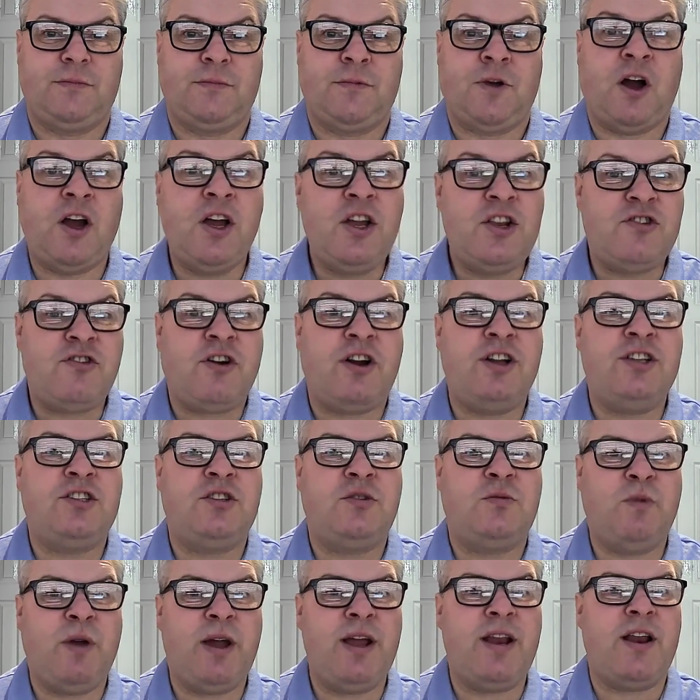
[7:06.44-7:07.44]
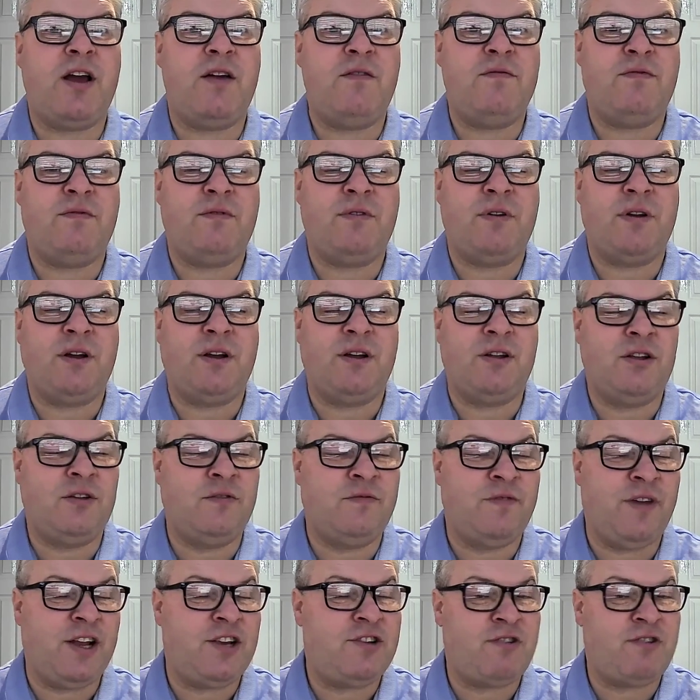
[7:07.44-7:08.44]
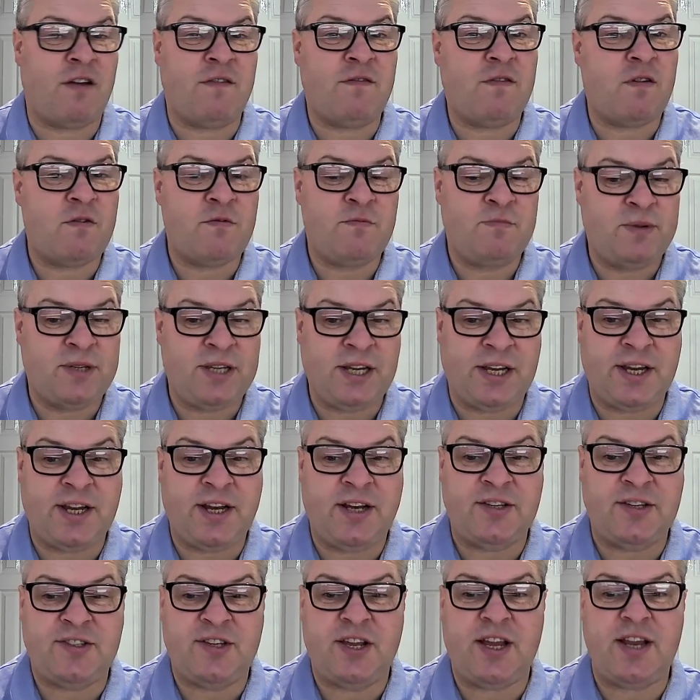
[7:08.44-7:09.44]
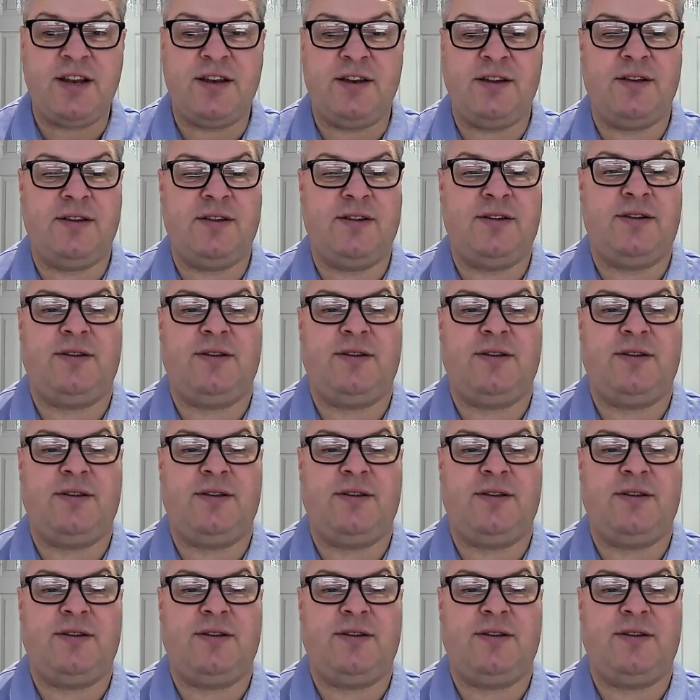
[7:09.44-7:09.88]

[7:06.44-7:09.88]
Are you trying to win victory over a particular sin?